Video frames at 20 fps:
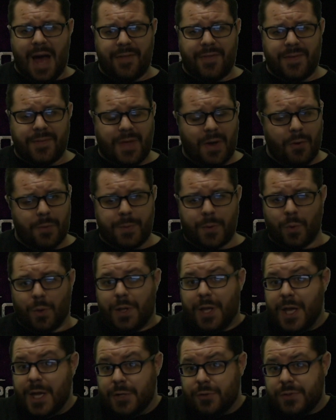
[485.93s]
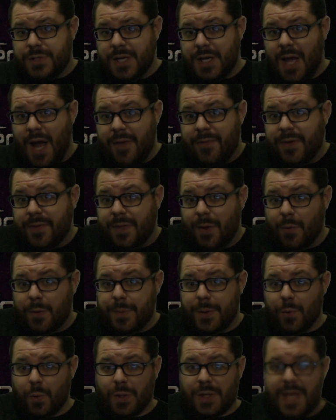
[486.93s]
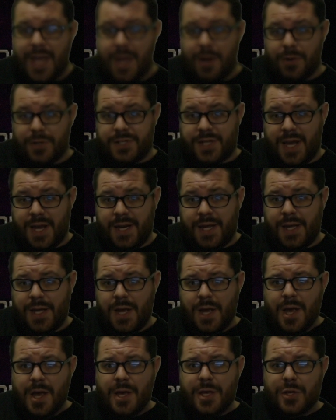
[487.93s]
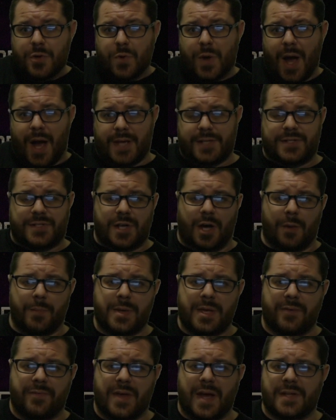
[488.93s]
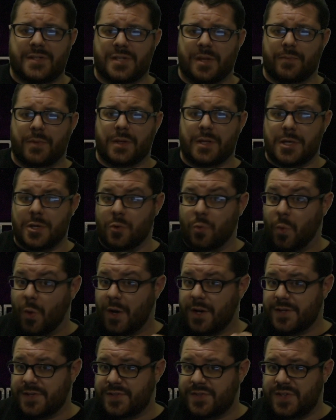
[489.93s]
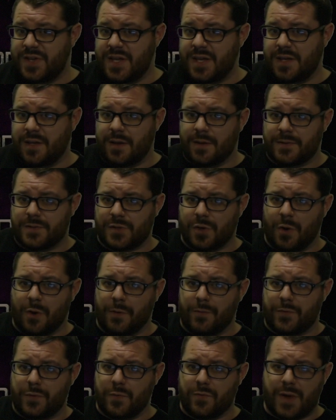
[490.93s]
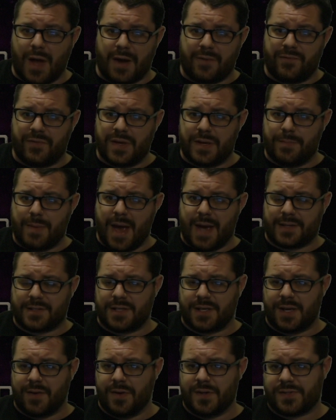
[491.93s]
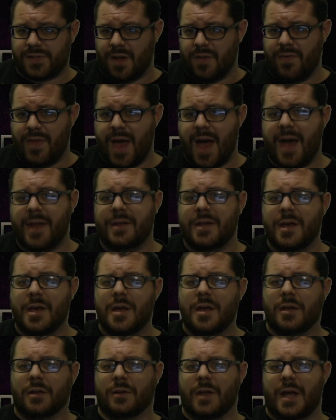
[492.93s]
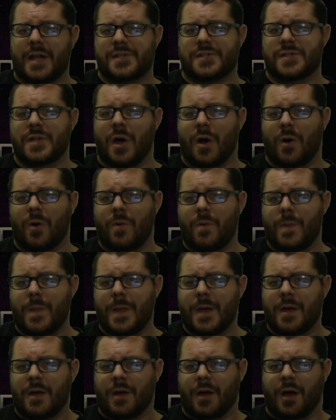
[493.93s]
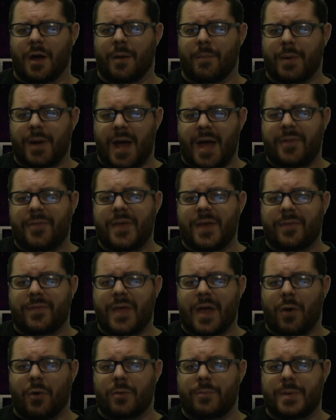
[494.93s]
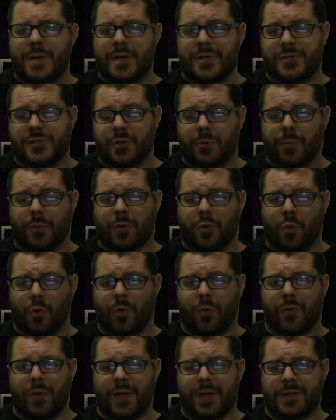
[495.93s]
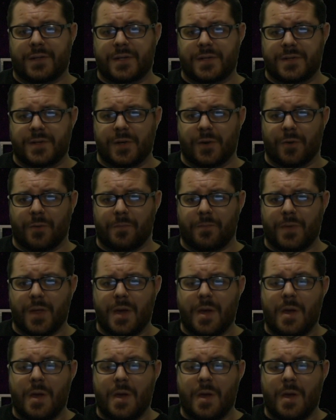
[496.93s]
I think that would be really interesting. I think that would be really entertaining. You guys tell me if that's something that you'd want to see. So if you've got feedback to give us on that, let us know. But I think that would be a super cool thing to do.